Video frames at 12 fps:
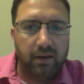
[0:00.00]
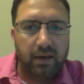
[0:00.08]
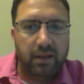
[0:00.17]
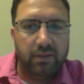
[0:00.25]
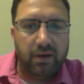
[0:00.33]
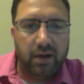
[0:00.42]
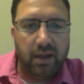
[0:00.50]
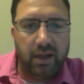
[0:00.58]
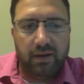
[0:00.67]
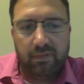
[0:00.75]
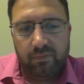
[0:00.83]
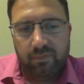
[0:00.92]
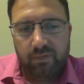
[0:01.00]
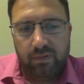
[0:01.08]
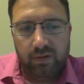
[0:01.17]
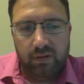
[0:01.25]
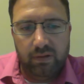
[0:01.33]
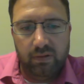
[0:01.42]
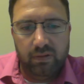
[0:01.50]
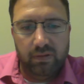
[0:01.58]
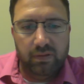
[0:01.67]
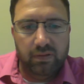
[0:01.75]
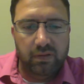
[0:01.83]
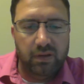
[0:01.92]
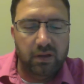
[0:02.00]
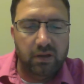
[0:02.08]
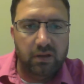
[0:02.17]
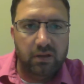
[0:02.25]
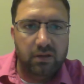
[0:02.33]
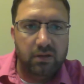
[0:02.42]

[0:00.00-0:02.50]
Now that I have the